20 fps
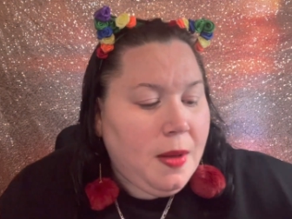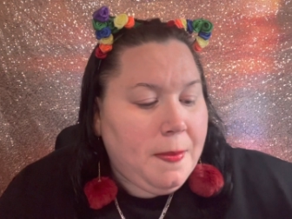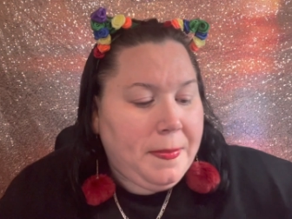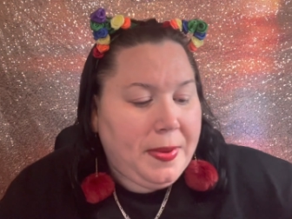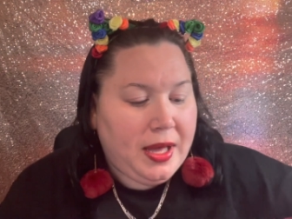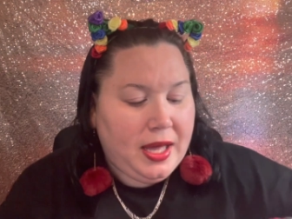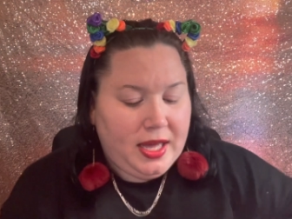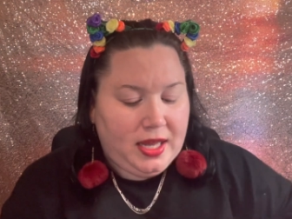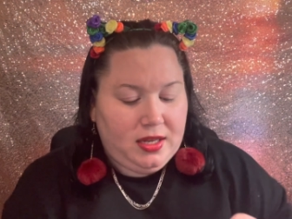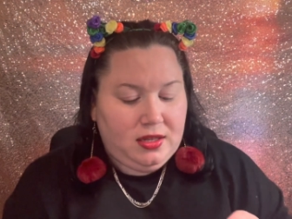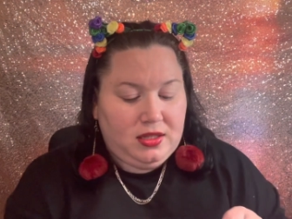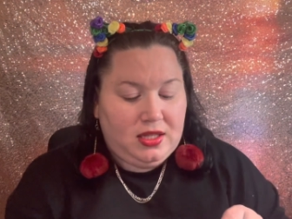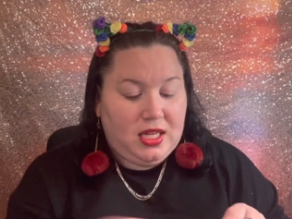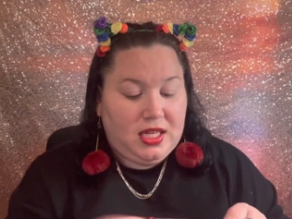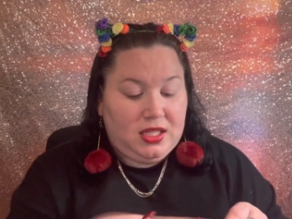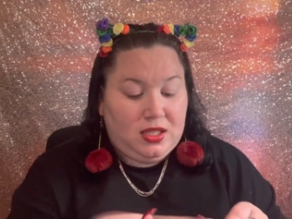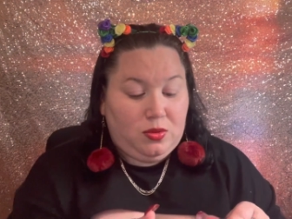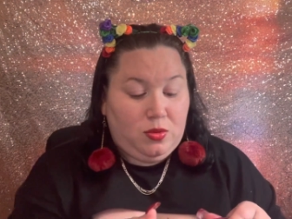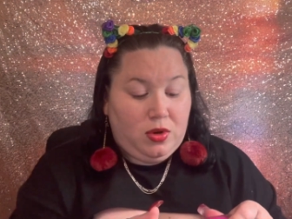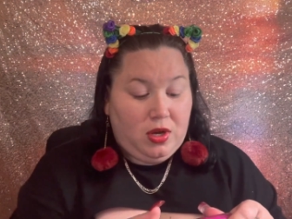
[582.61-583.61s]
But
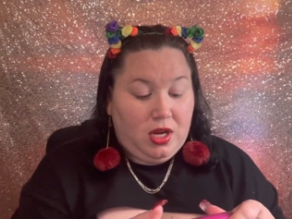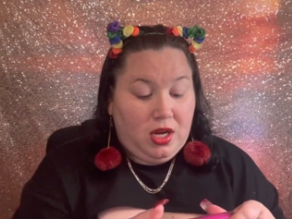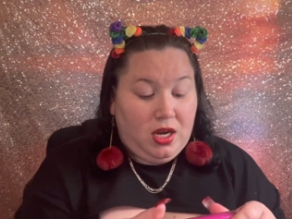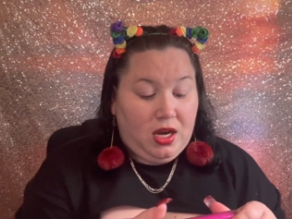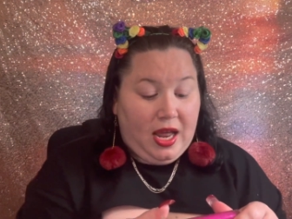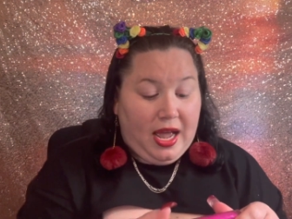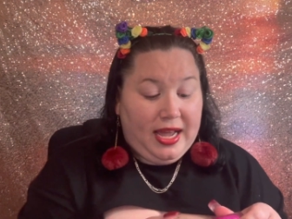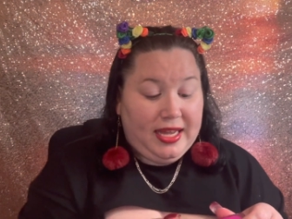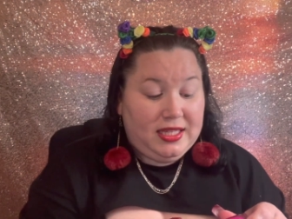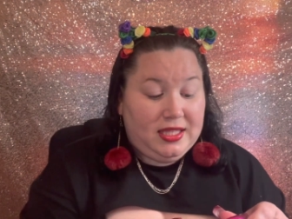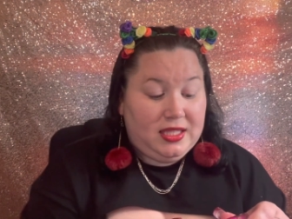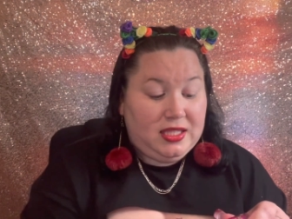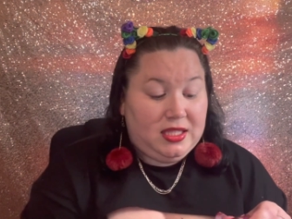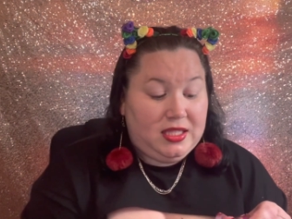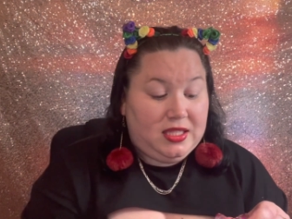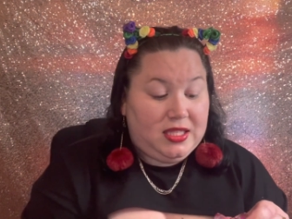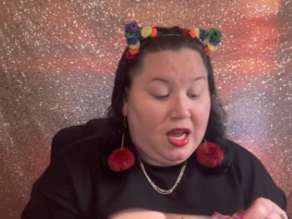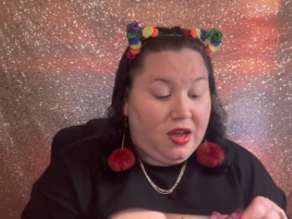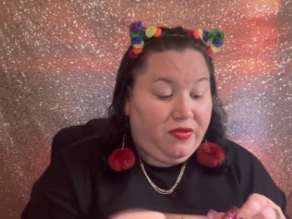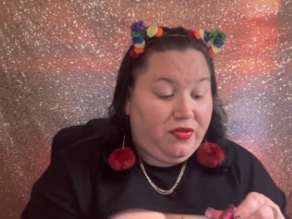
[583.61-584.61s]
this one, I
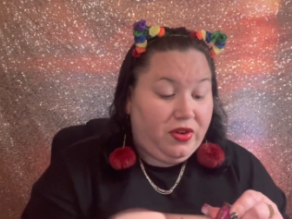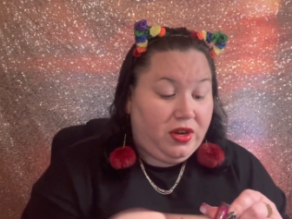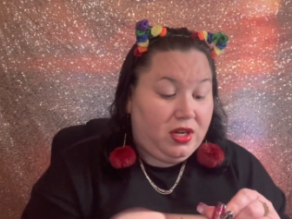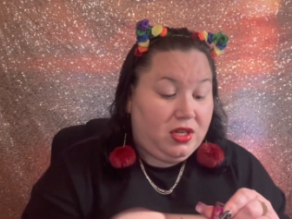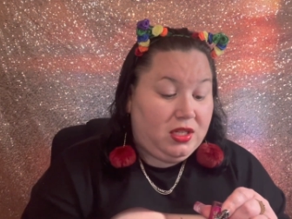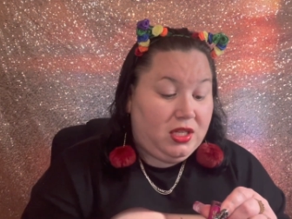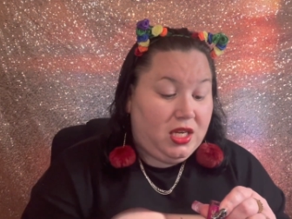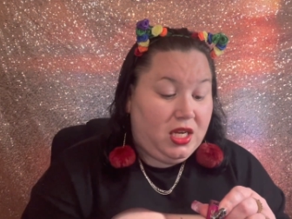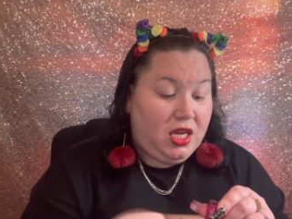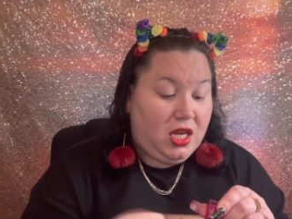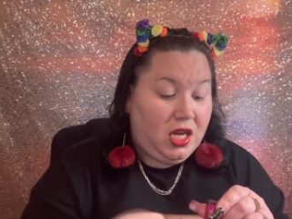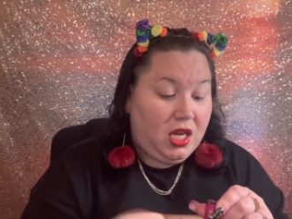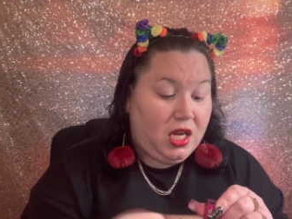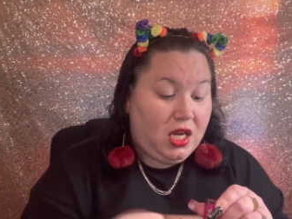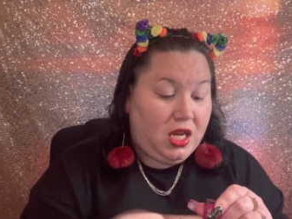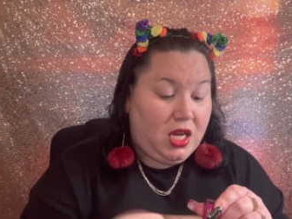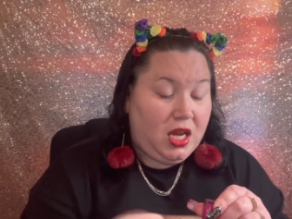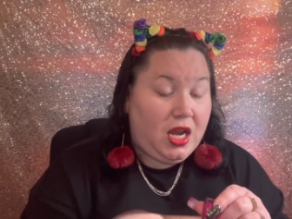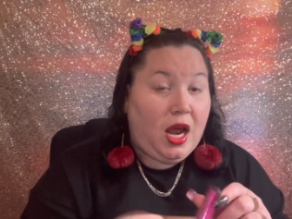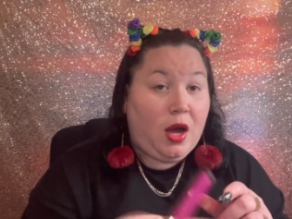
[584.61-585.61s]
definitely
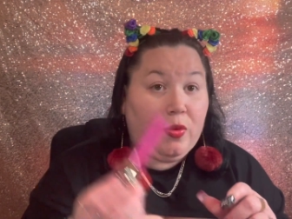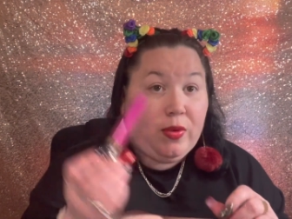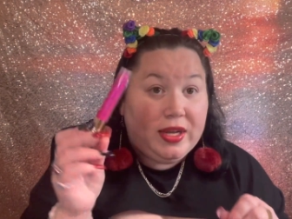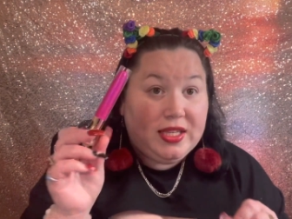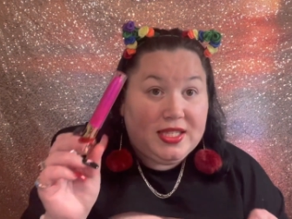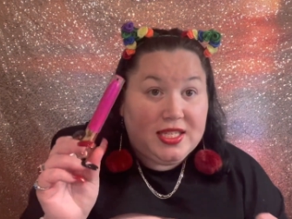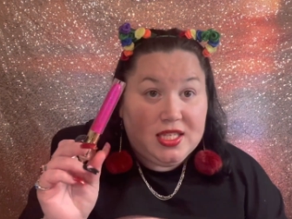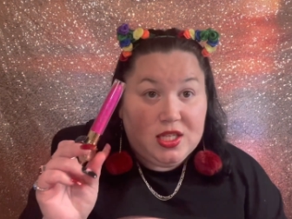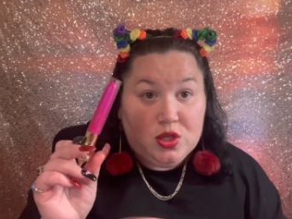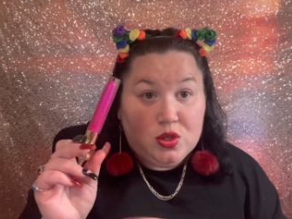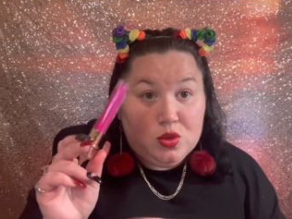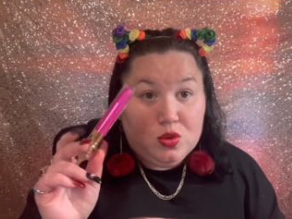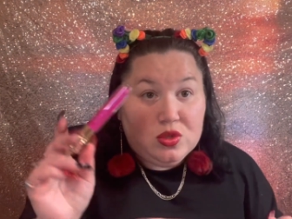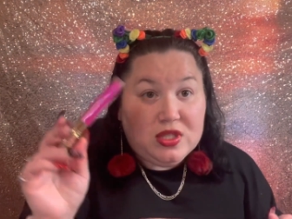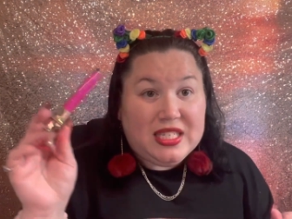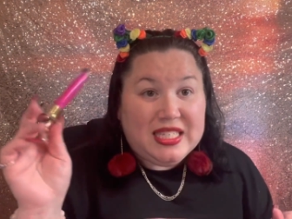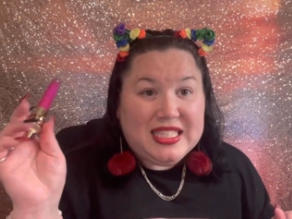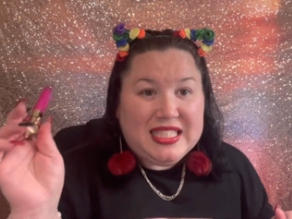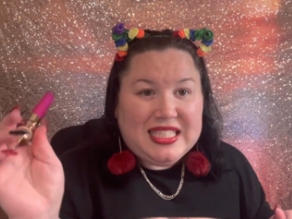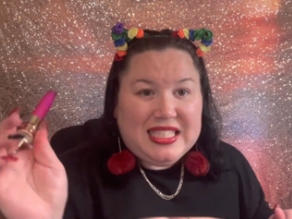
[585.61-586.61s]
cannot wait to use.
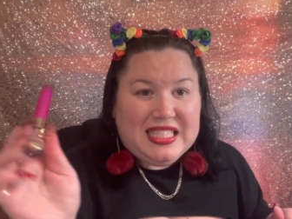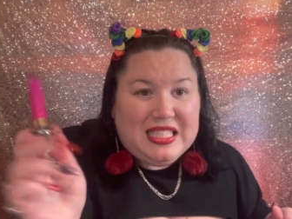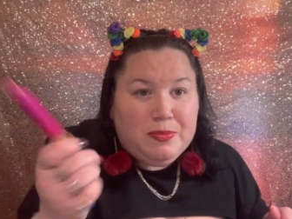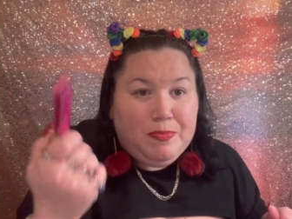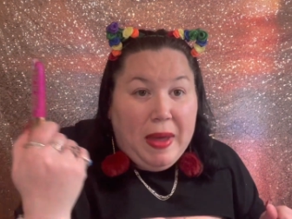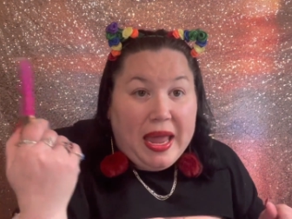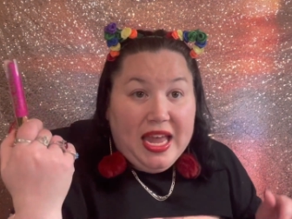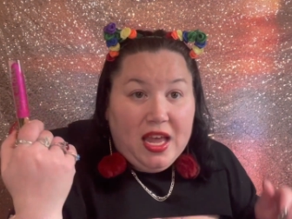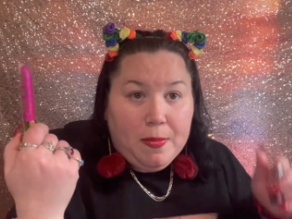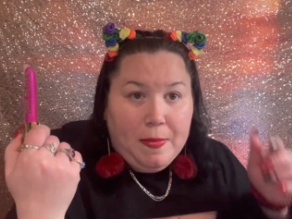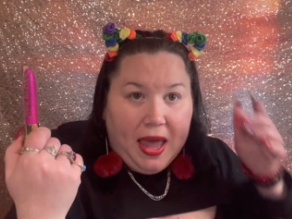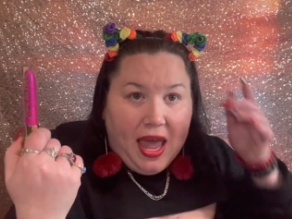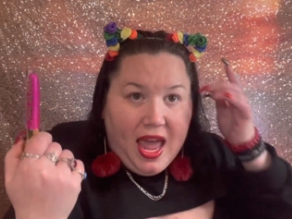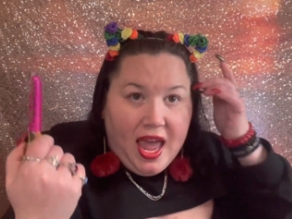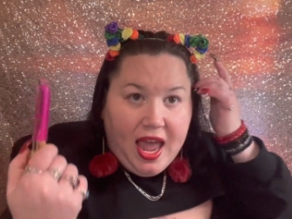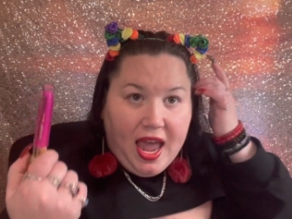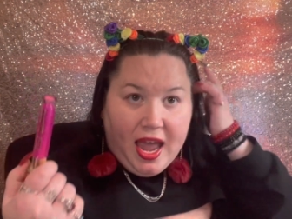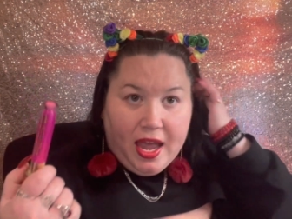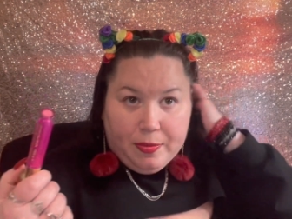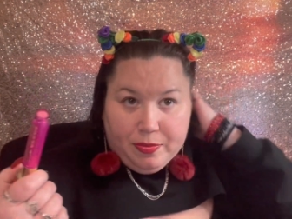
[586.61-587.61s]
Spank Me.
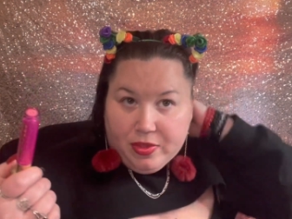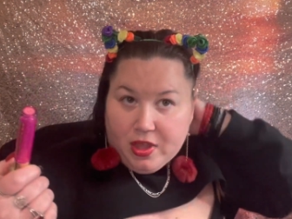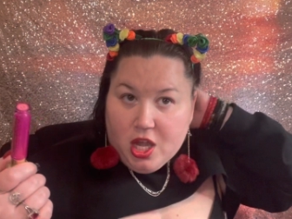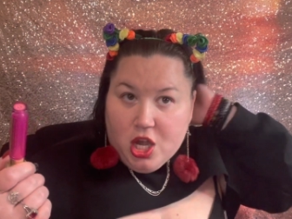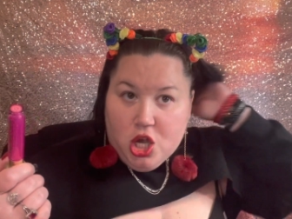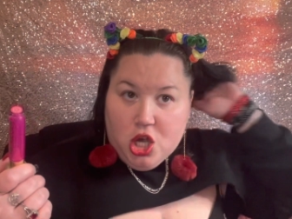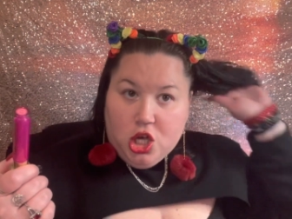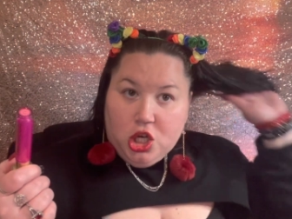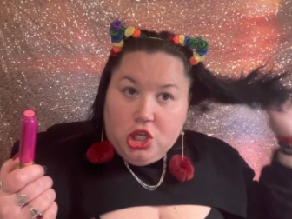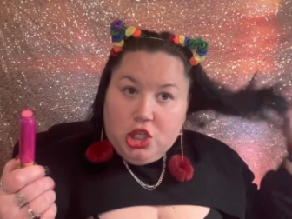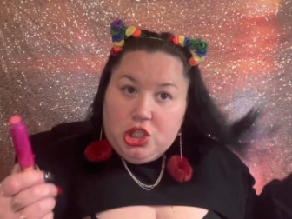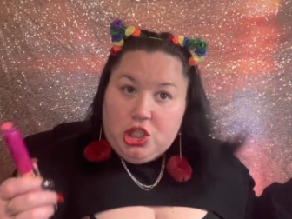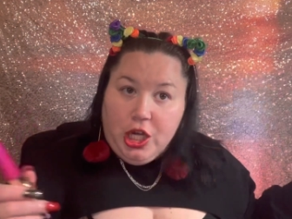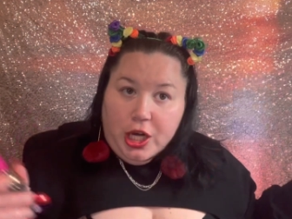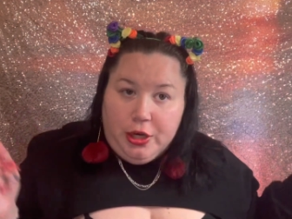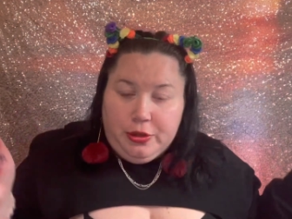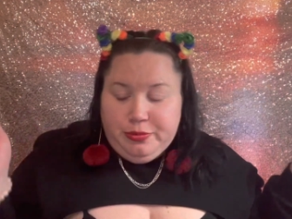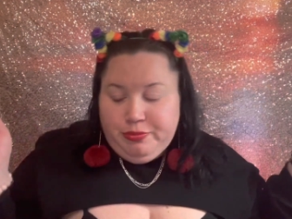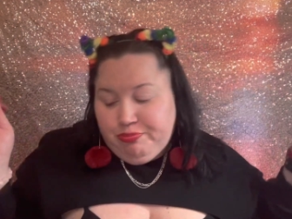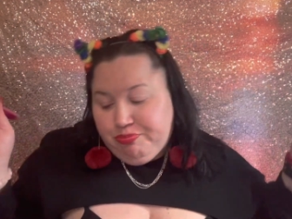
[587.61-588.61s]

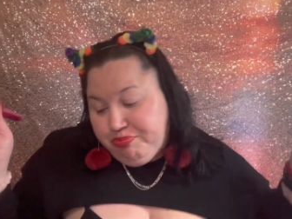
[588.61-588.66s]
So,